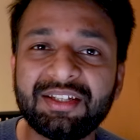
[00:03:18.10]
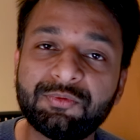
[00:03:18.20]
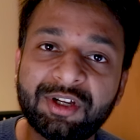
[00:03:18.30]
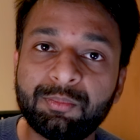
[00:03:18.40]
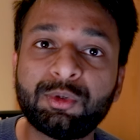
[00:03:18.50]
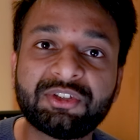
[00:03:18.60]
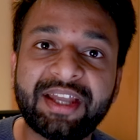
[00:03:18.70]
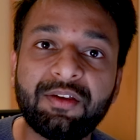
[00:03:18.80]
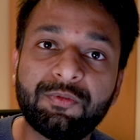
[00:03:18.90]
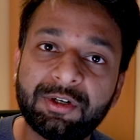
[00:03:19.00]
is one more
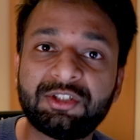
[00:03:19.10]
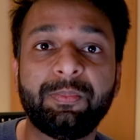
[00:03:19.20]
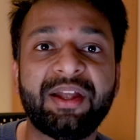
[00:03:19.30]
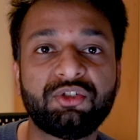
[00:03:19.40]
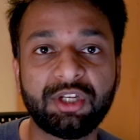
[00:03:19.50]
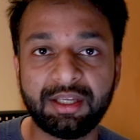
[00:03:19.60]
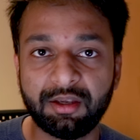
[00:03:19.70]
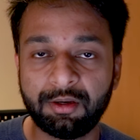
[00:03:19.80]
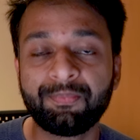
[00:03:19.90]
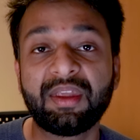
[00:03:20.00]
thing worth mentioning
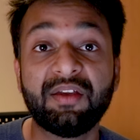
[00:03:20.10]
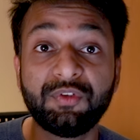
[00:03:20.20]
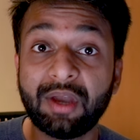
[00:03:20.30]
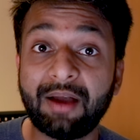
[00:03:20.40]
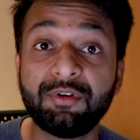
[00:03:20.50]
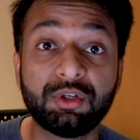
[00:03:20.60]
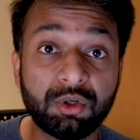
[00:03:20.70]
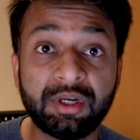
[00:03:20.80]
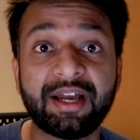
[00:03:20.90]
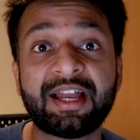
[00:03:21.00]
here. If you have a
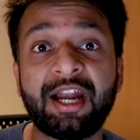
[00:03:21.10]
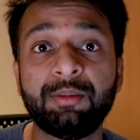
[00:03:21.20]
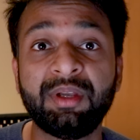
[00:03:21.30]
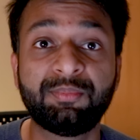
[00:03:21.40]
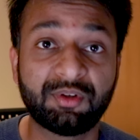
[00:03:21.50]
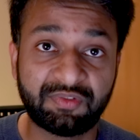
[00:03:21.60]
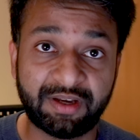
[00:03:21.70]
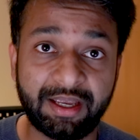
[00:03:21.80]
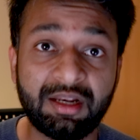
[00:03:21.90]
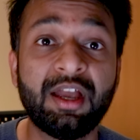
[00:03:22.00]
good academic
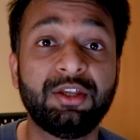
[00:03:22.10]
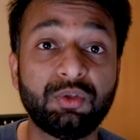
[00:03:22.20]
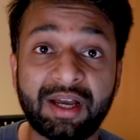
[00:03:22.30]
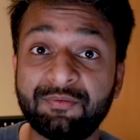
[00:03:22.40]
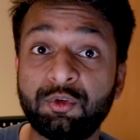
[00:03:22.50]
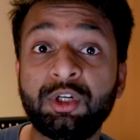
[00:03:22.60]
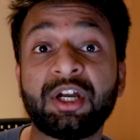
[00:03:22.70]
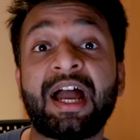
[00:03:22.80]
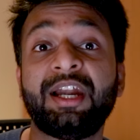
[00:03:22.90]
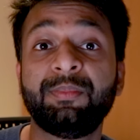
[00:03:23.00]
profile, you have good
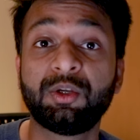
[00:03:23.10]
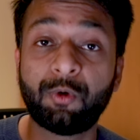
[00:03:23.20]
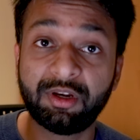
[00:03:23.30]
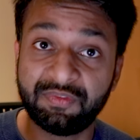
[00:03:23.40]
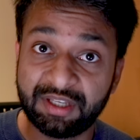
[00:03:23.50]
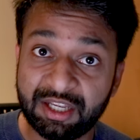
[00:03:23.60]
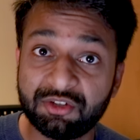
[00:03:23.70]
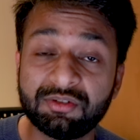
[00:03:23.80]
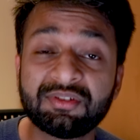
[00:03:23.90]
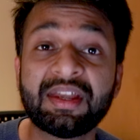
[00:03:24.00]
academic
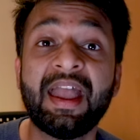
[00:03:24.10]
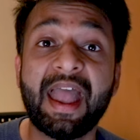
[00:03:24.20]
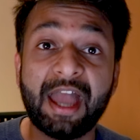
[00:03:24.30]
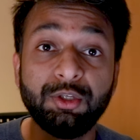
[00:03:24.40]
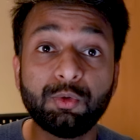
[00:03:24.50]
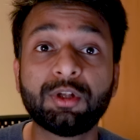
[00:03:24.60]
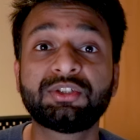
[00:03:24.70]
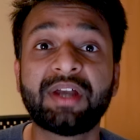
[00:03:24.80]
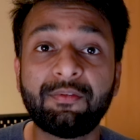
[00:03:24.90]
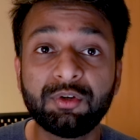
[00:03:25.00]
qualifications, and you
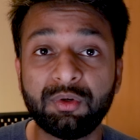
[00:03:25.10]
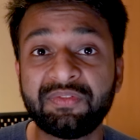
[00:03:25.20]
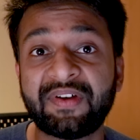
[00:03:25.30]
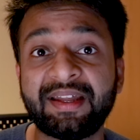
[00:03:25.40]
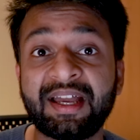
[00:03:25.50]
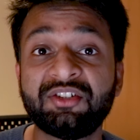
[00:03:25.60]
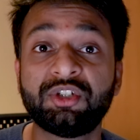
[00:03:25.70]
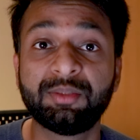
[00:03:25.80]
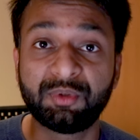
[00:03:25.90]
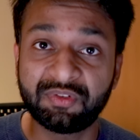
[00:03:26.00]
also have a good
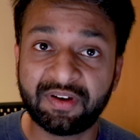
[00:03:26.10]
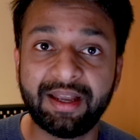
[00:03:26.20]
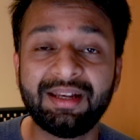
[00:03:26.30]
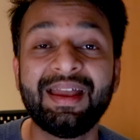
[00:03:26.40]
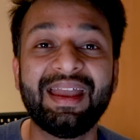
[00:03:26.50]
financial profile,